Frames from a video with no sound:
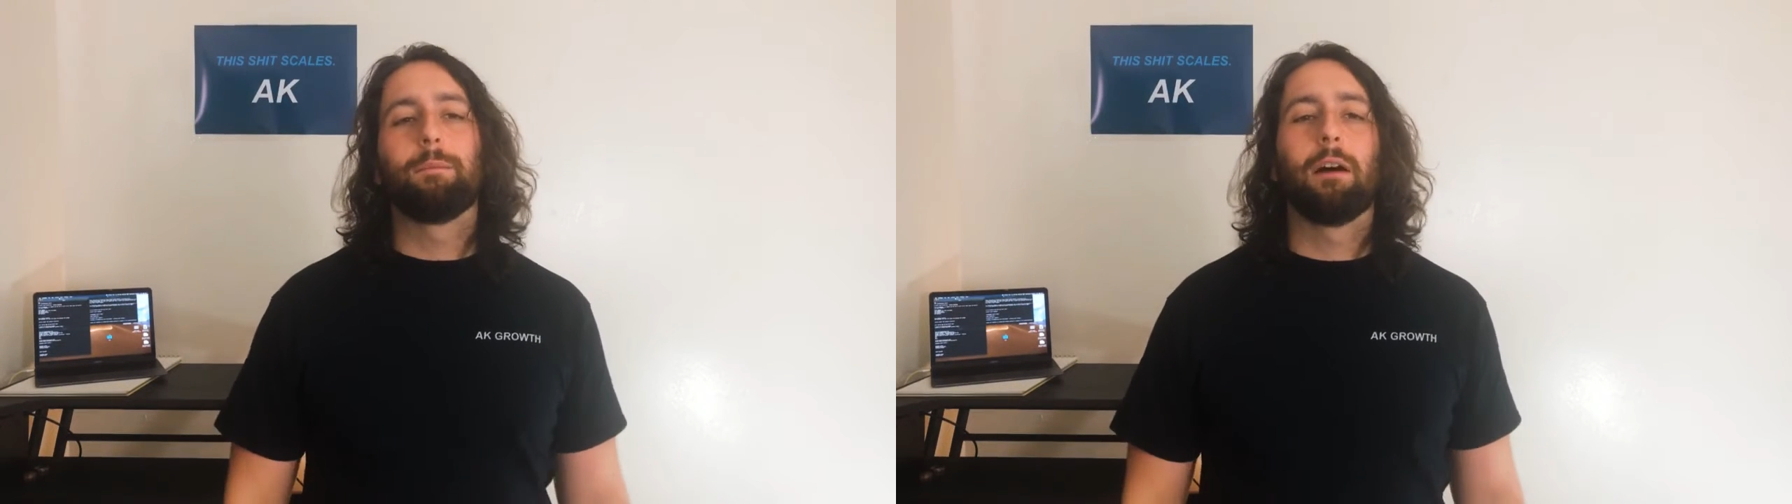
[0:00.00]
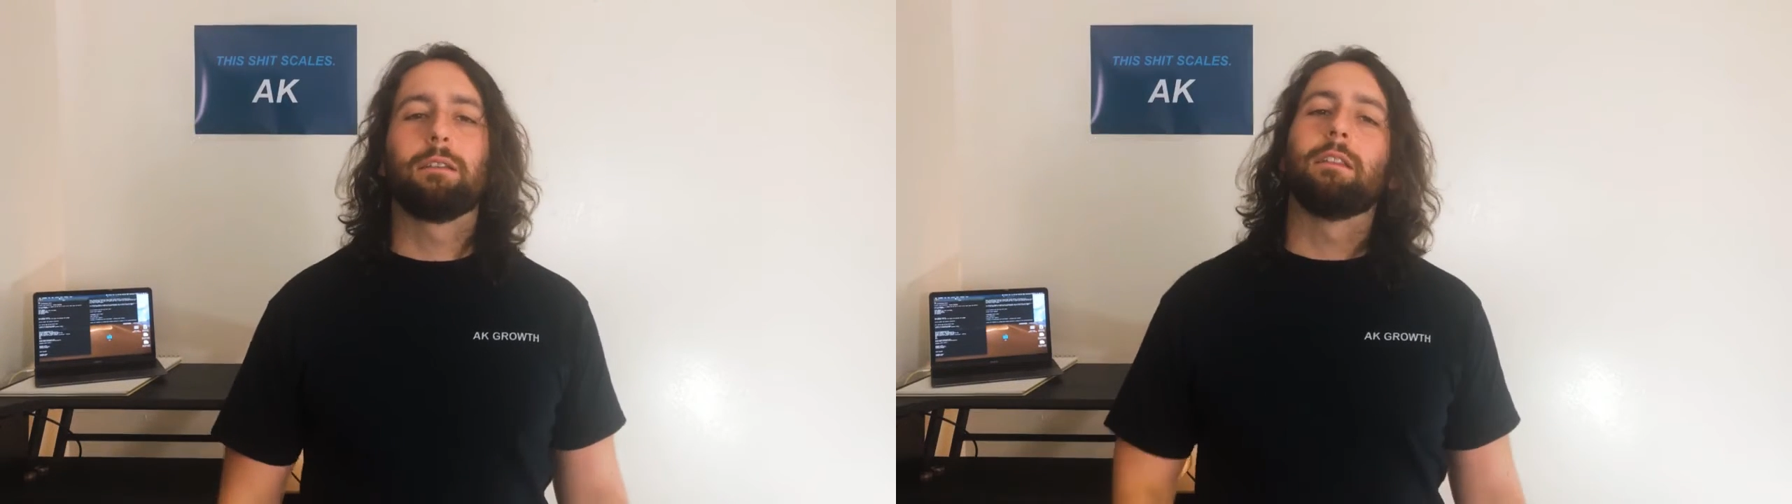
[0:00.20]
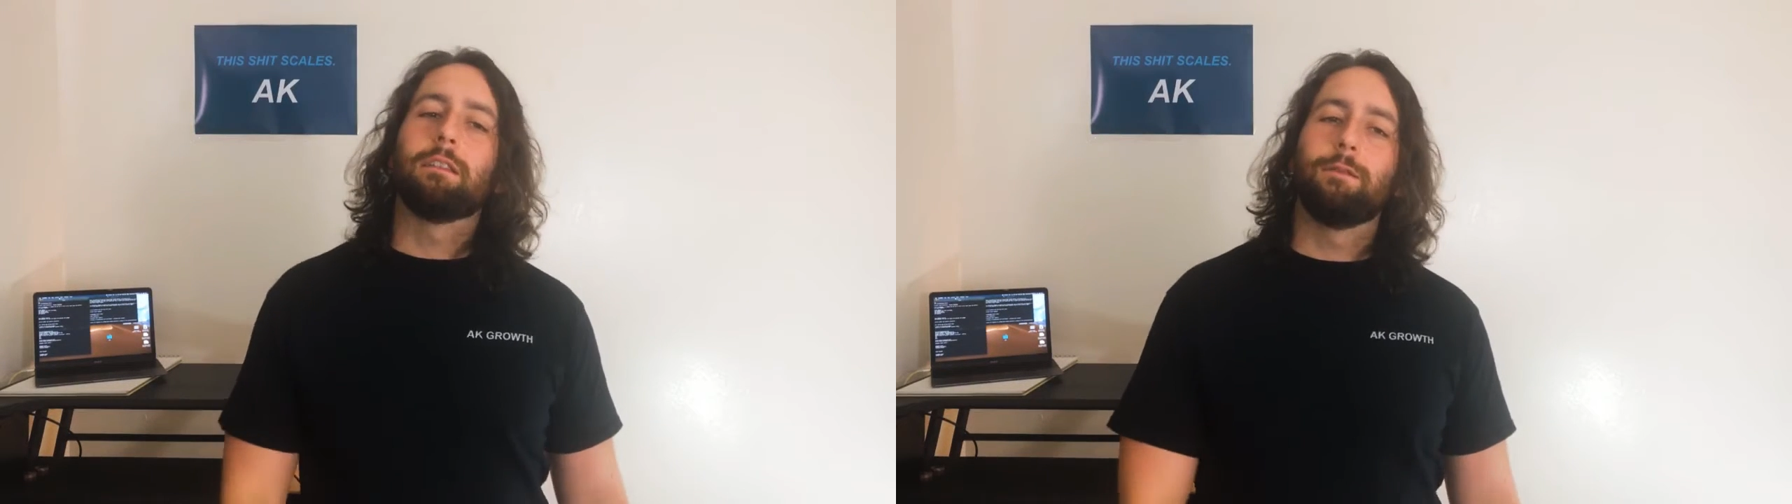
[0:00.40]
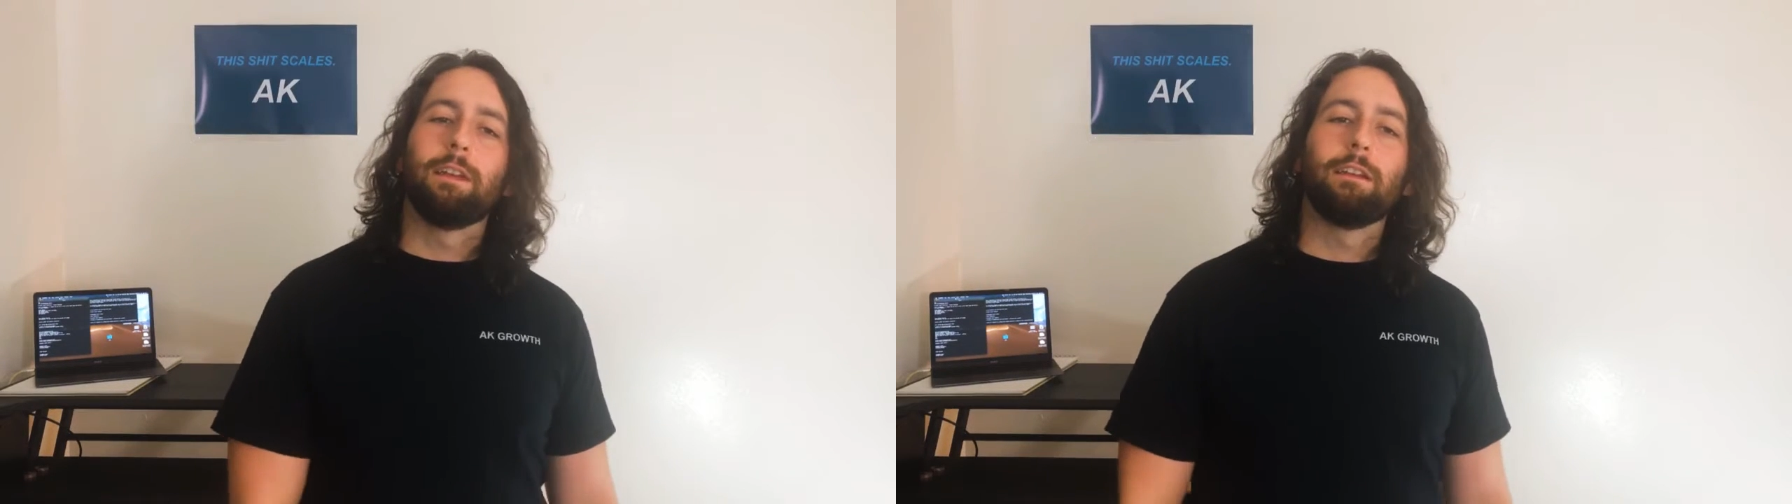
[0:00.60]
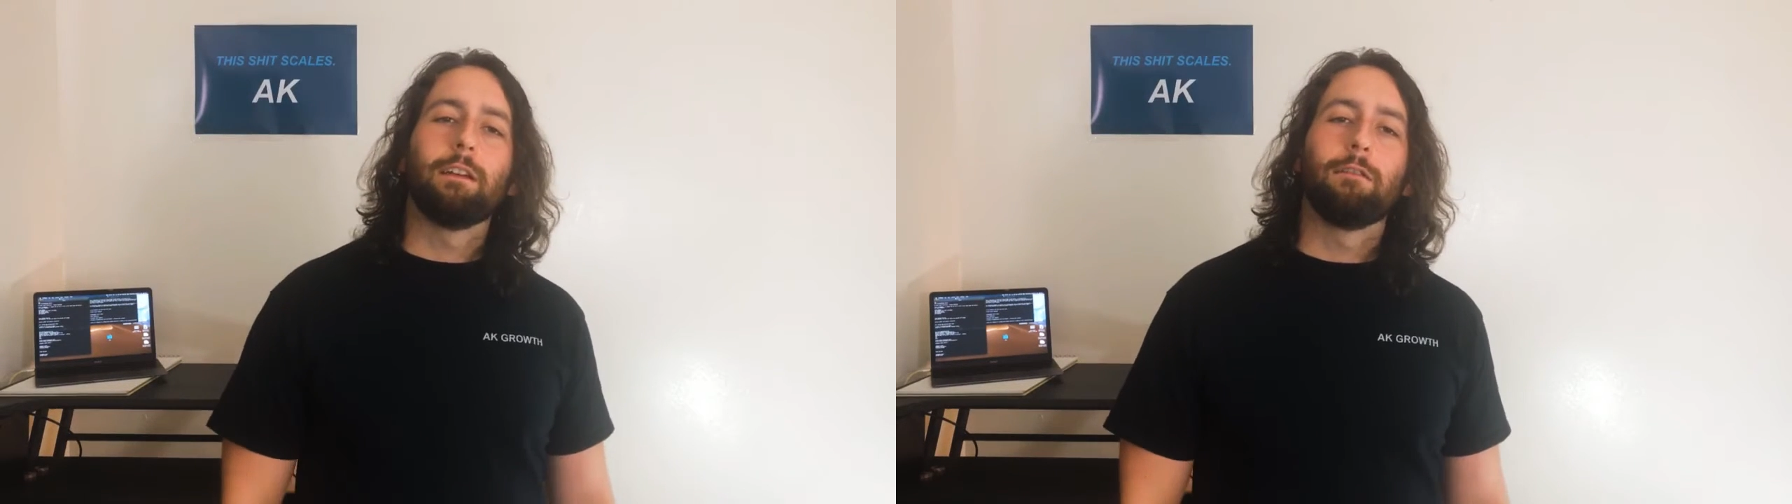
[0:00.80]
about this
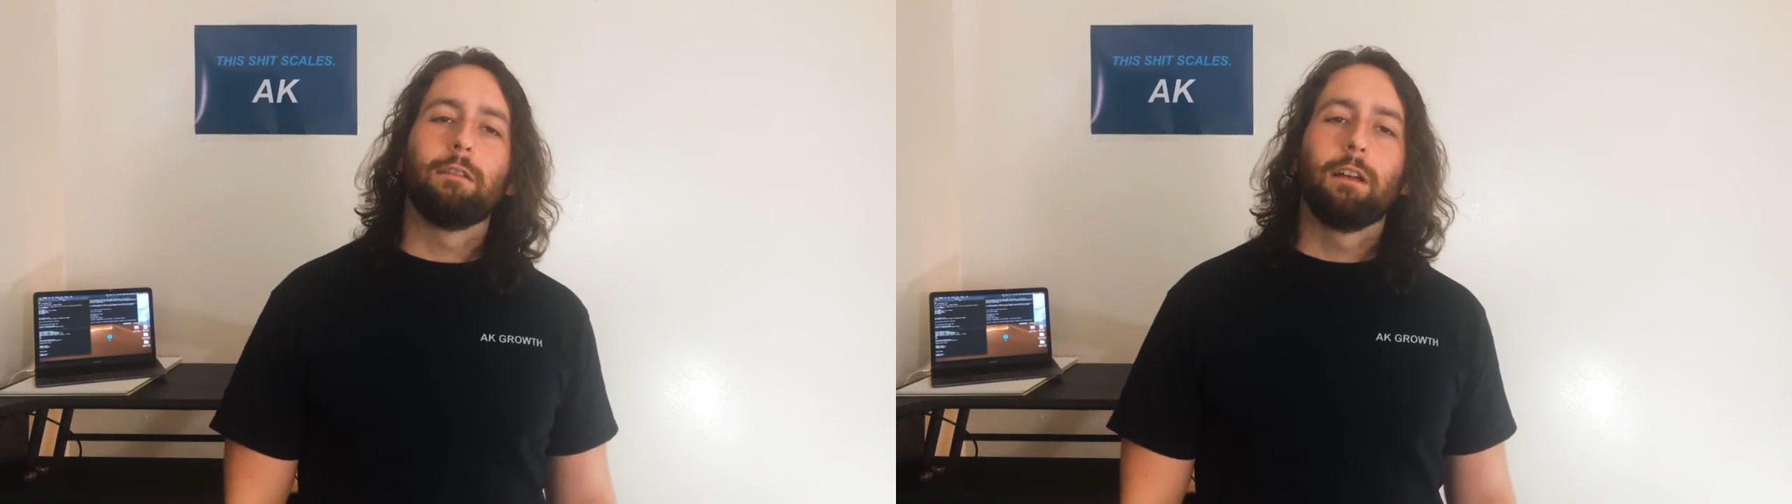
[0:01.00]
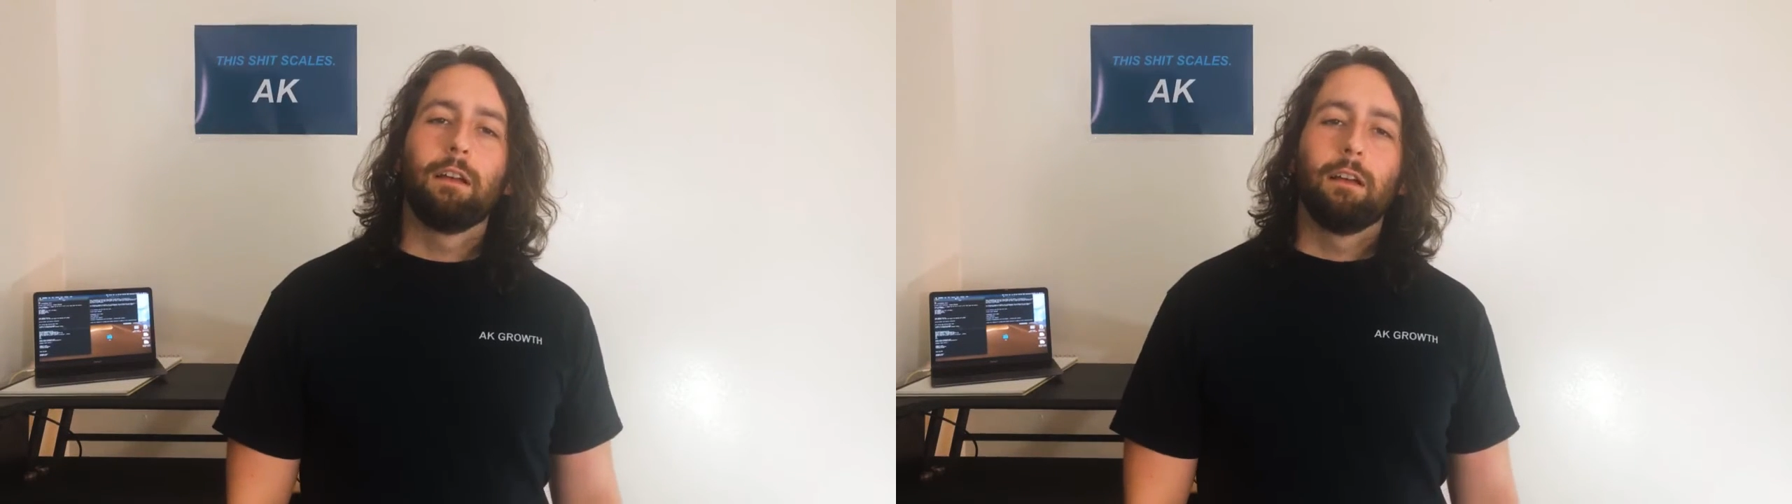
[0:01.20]
video.